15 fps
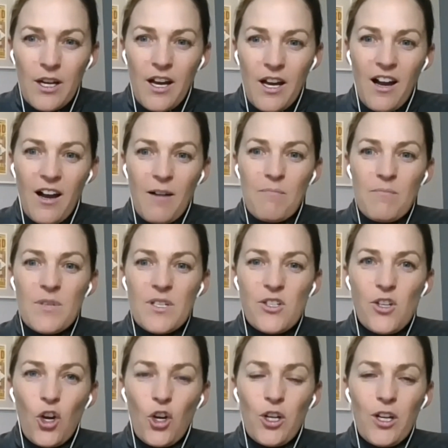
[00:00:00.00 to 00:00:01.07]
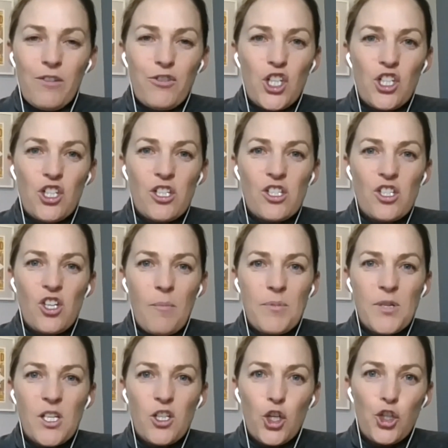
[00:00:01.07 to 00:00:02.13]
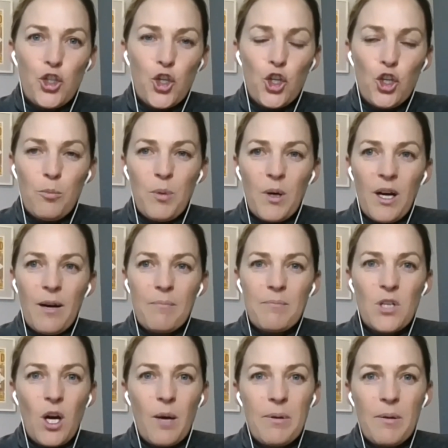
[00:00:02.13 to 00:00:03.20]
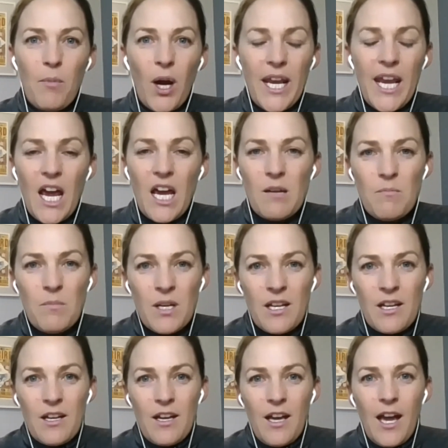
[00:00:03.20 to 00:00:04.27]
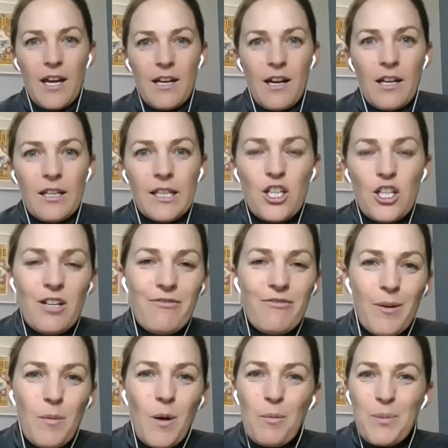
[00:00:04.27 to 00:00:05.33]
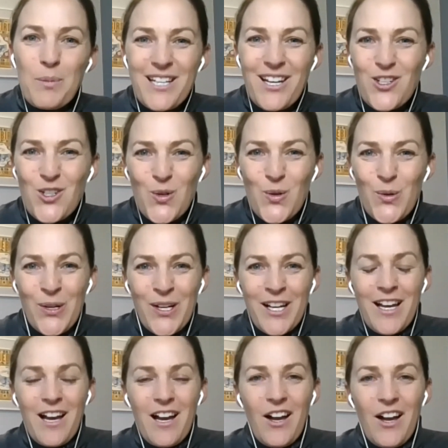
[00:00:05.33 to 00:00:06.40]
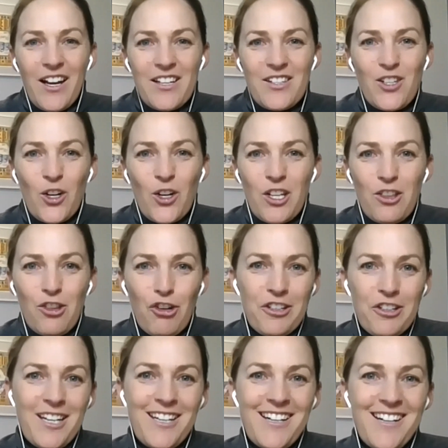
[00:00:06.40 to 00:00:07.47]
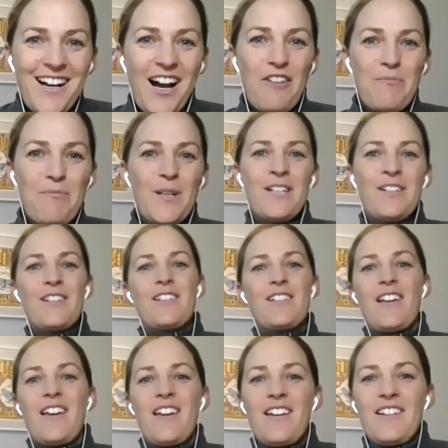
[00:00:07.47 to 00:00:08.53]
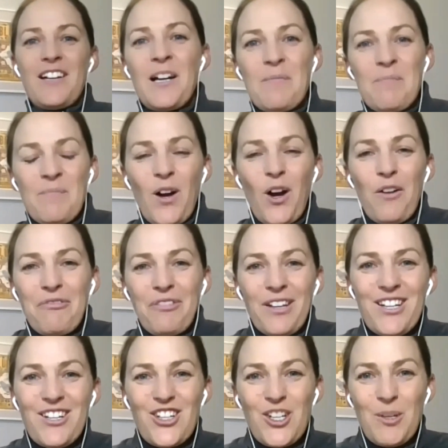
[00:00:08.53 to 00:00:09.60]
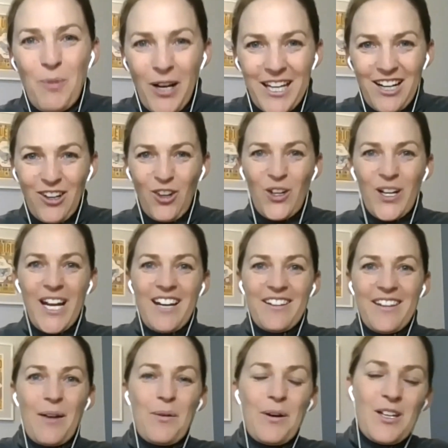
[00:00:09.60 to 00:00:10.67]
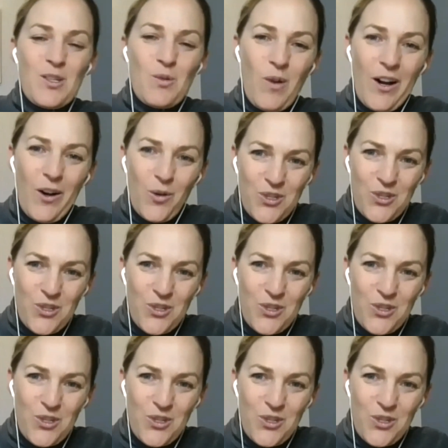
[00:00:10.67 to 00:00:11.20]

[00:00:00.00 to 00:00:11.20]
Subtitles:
So if she just types in YouTube, type in my name and Unleashing Female Potential, it's only 13 and a half minutes, and hopefully she might get a lot out of that as well.